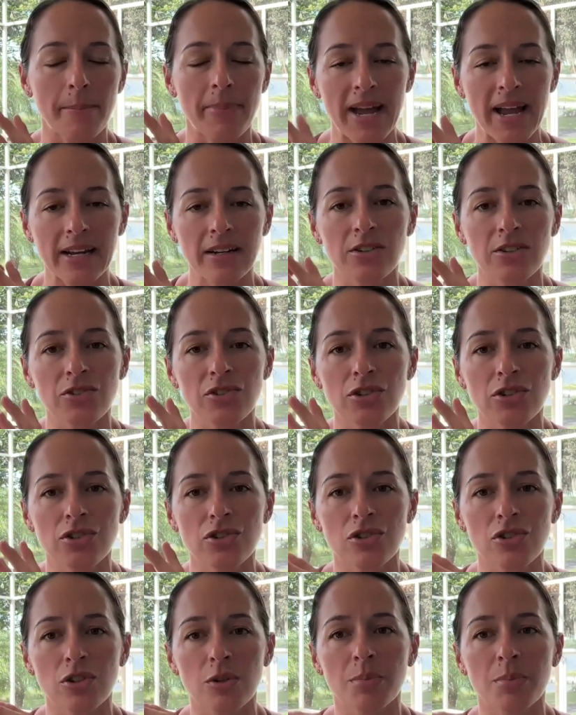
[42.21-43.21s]
Binders are
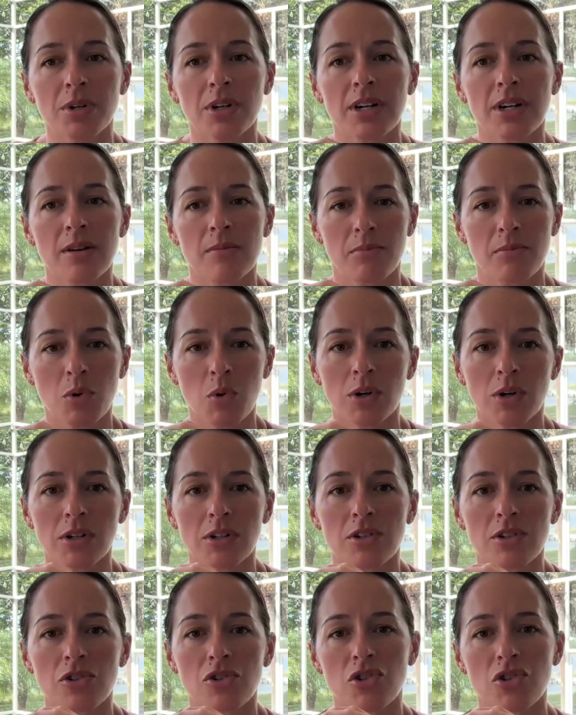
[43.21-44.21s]
super
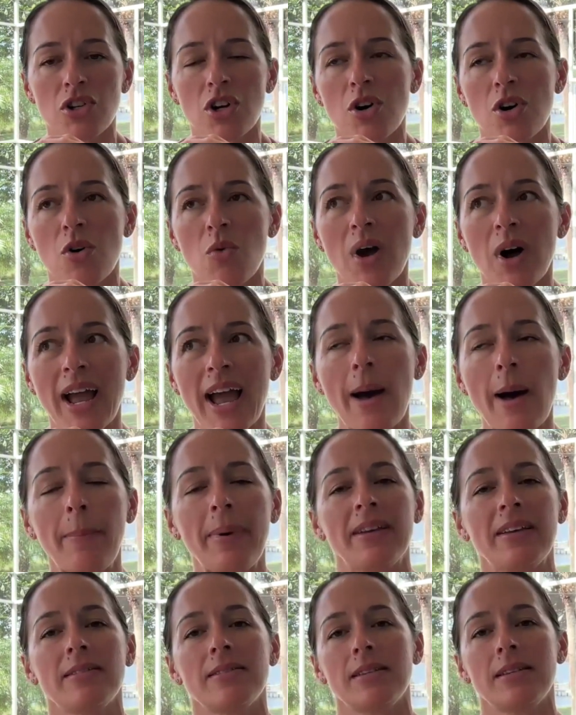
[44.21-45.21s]
important. So what
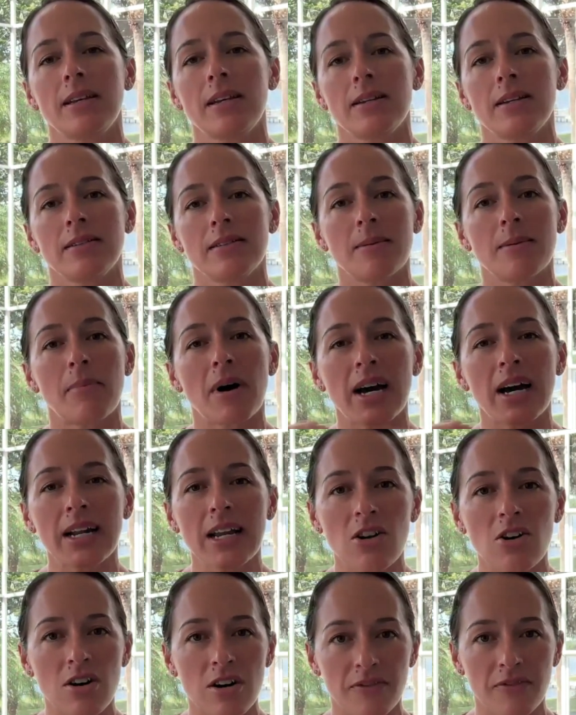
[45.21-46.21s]
happens is the
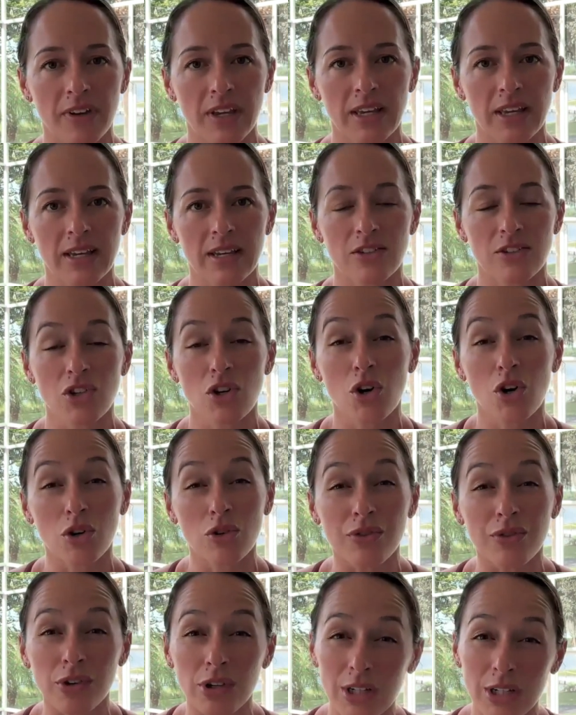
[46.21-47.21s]
body often gets
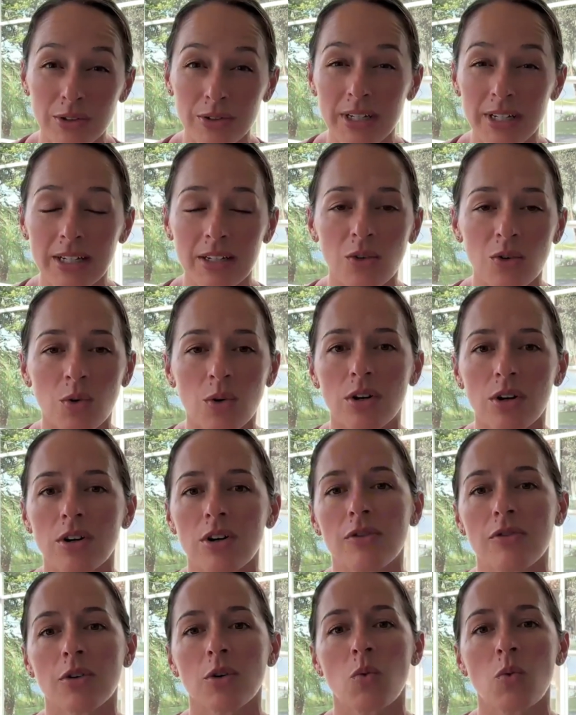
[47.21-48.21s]
overloaded or
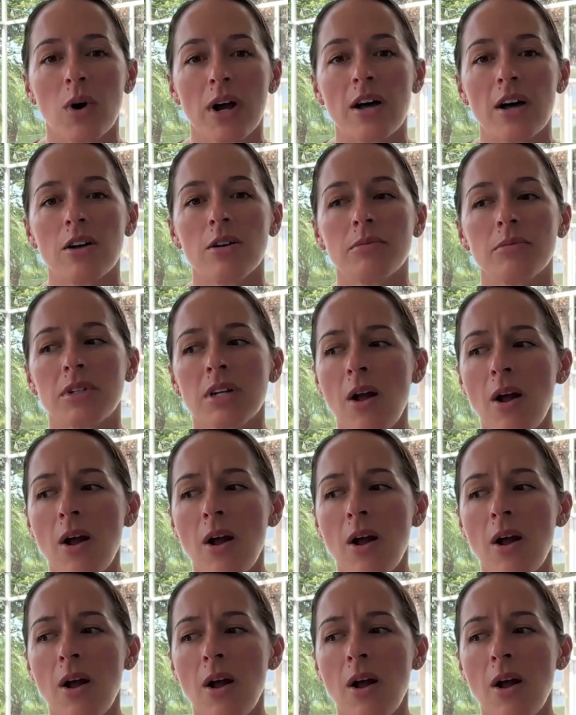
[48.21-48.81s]
overwhelmed